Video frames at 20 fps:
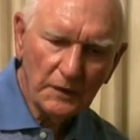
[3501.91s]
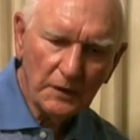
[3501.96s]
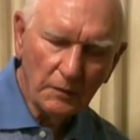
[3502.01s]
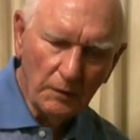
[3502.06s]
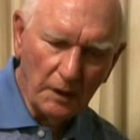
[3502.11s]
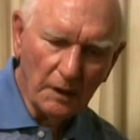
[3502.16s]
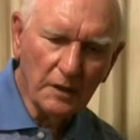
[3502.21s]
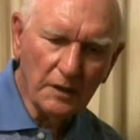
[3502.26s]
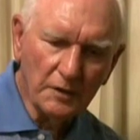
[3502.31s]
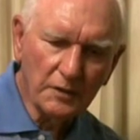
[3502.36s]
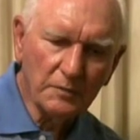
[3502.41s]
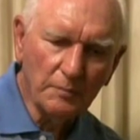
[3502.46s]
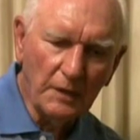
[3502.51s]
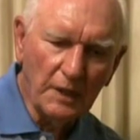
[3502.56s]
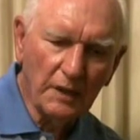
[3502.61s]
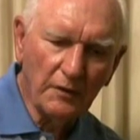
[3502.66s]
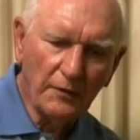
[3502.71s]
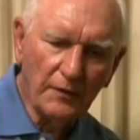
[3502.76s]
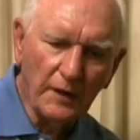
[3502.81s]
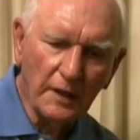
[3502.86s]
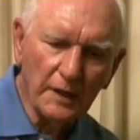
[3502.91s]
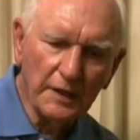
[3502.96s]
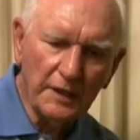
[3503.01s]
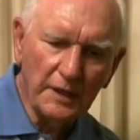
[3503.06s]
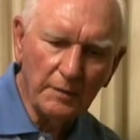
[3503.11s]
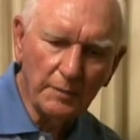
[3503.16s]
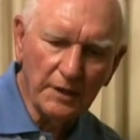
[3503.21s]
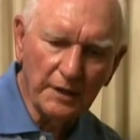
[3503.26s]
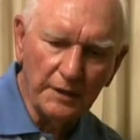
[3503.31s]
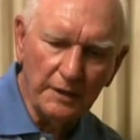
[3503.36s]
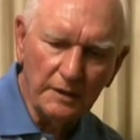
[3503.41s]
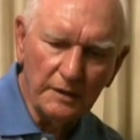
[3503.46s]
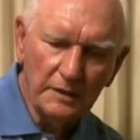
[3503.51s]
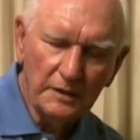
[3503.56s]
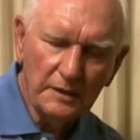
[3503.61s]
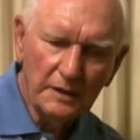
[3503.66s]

well, is my fire team leader.